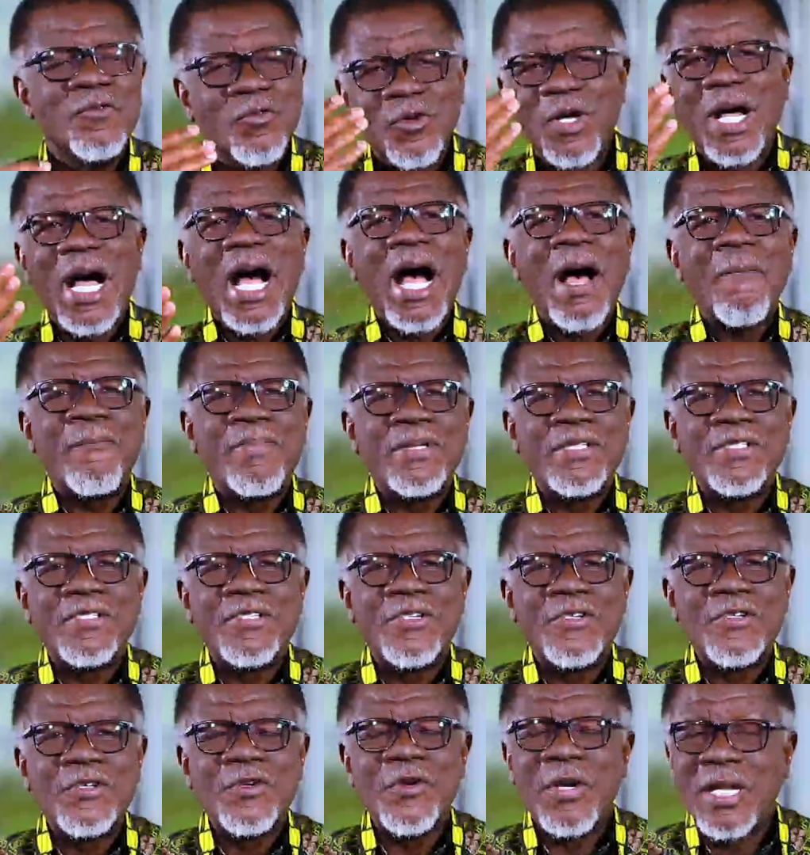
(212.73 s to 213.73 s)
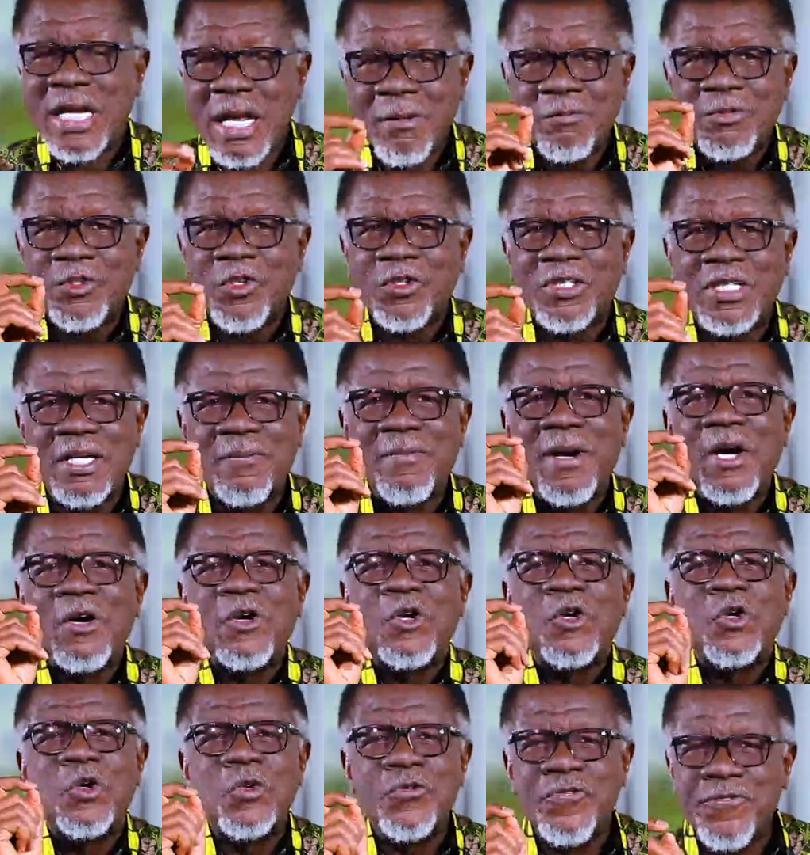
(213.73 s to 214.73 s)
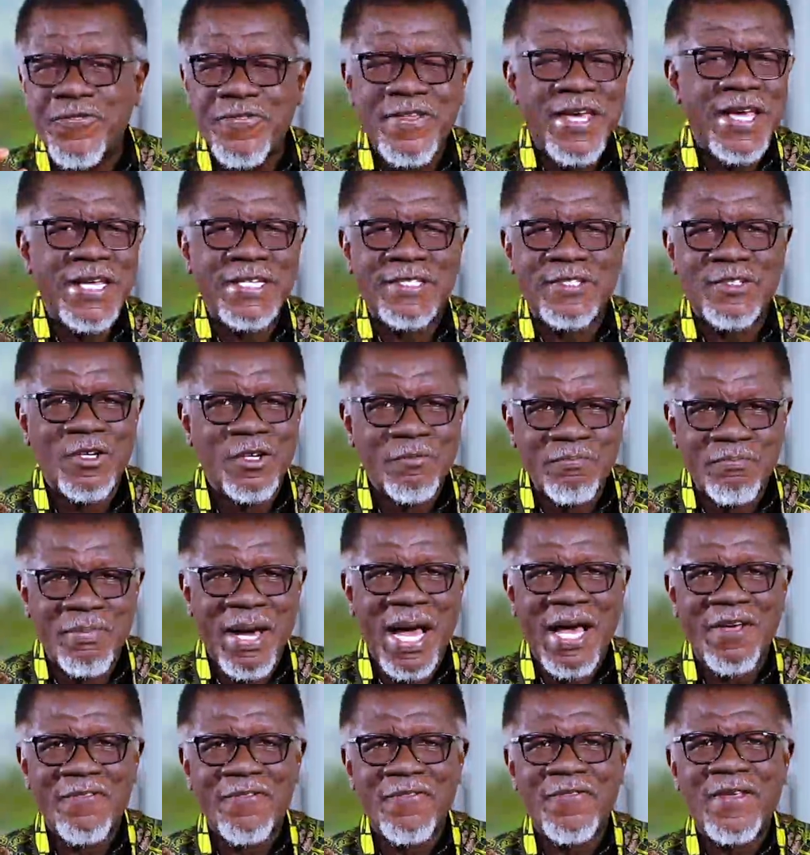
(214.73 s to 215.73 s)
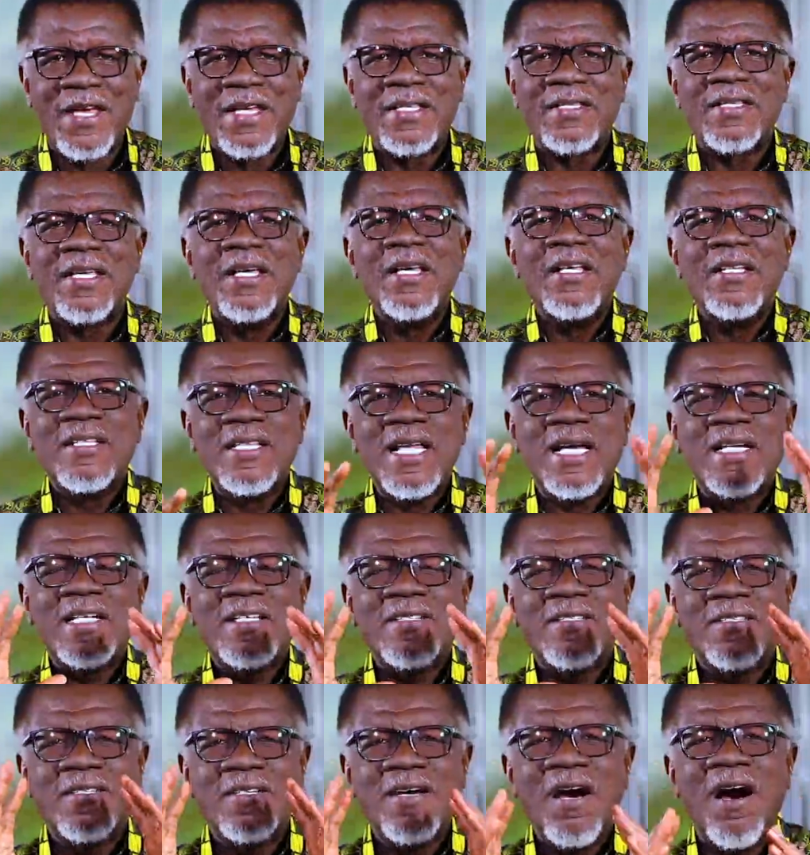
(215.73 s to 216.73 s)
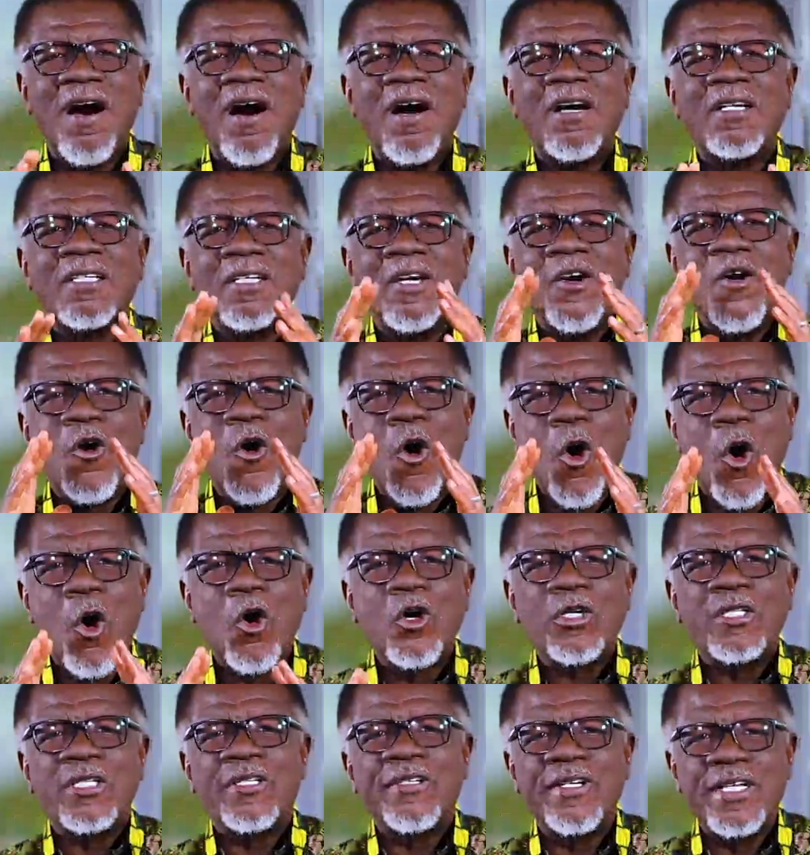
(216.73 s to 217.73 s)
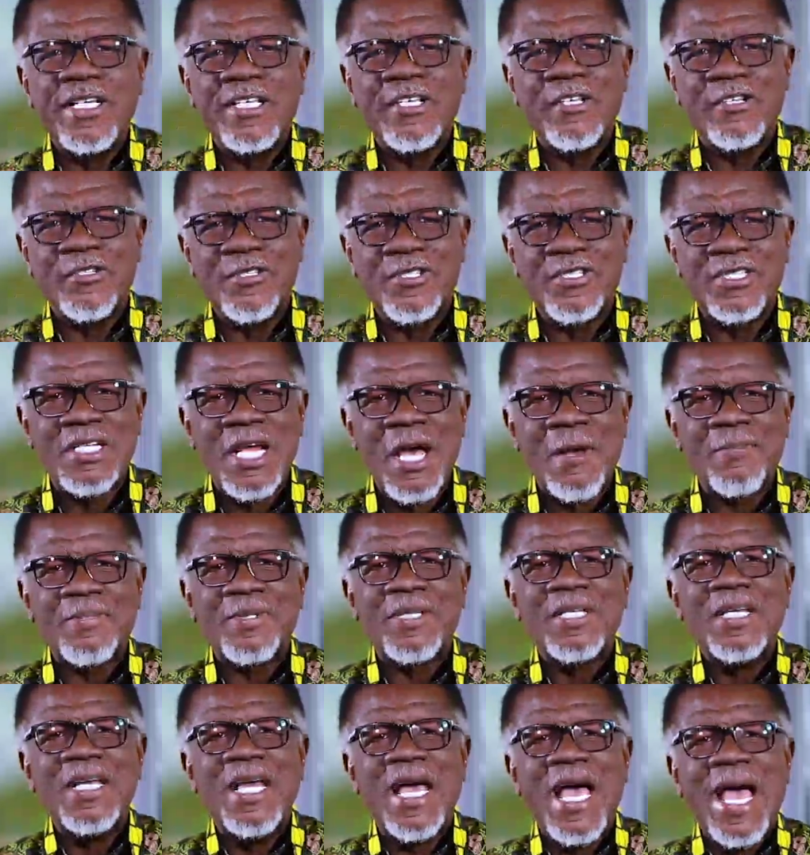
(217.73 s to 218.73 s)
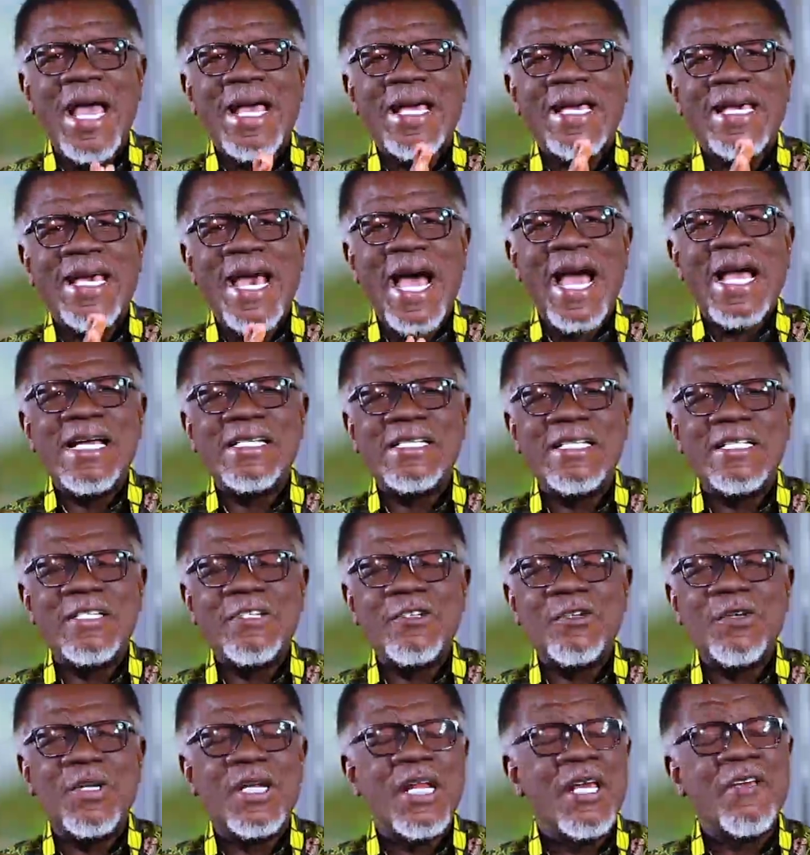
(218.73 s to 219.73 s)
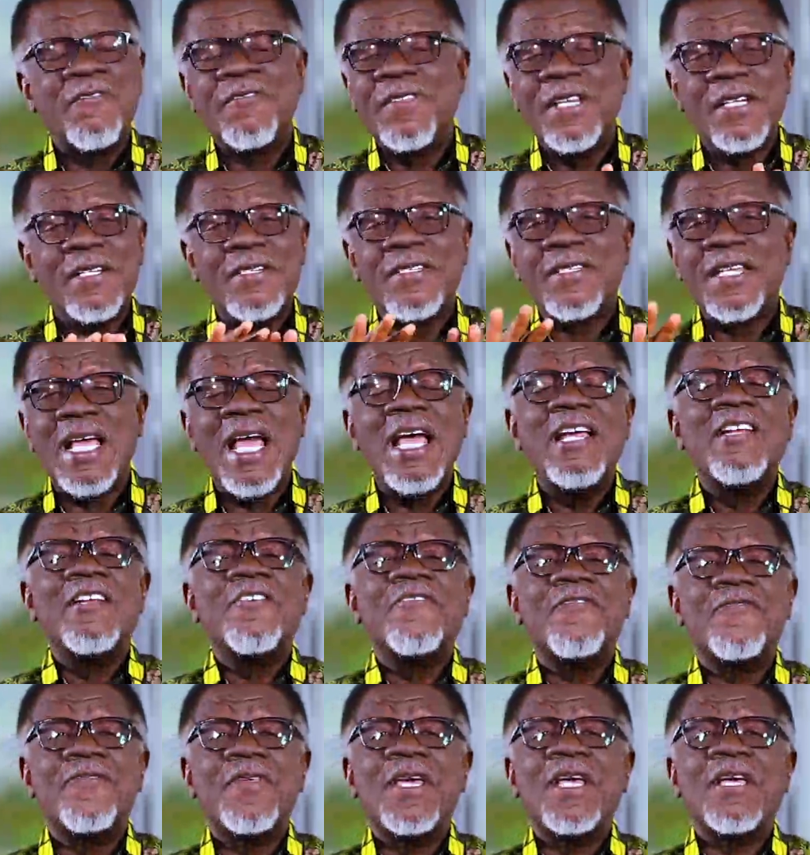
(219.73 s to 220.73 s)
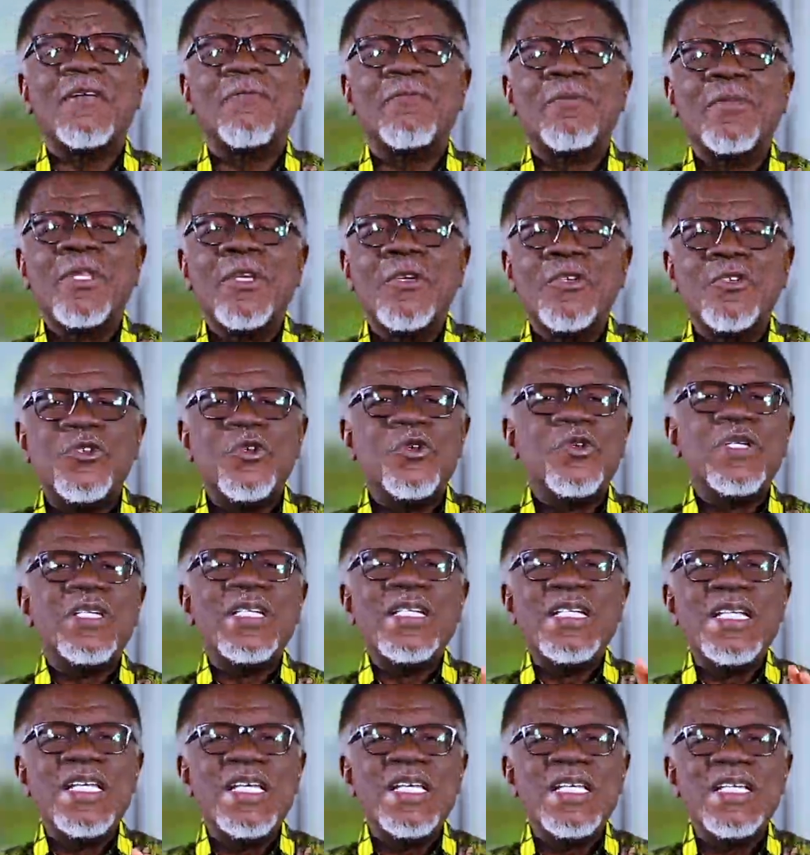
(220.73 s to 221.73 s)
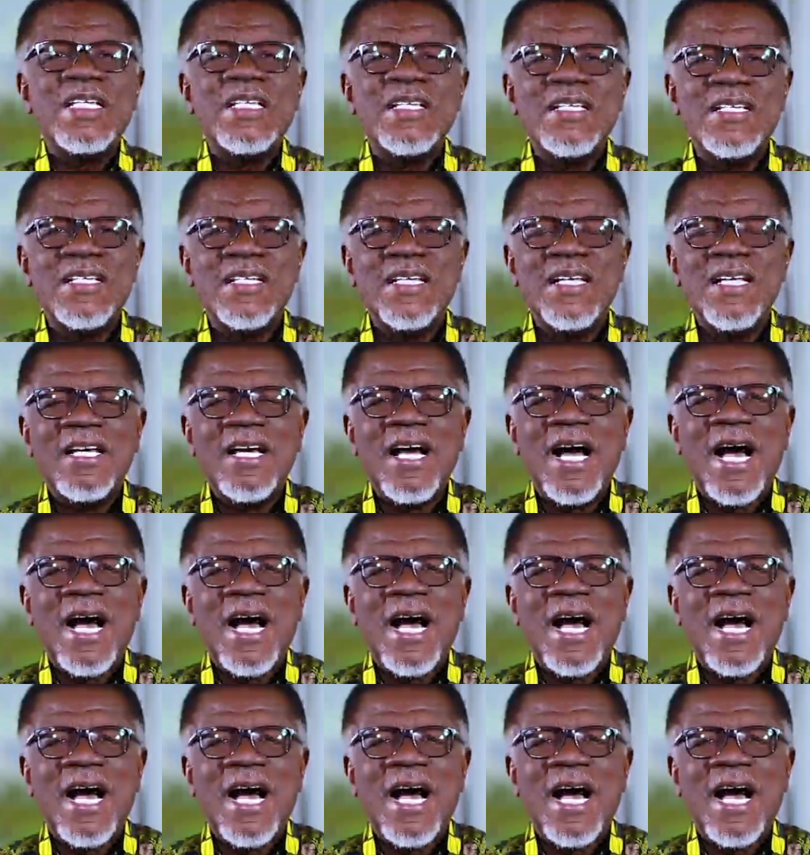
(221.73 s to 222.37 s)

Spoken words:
will happen to you. And I'm talking about good things, not bad things. That is God ordering your steps and guiding you. And if there's anything you need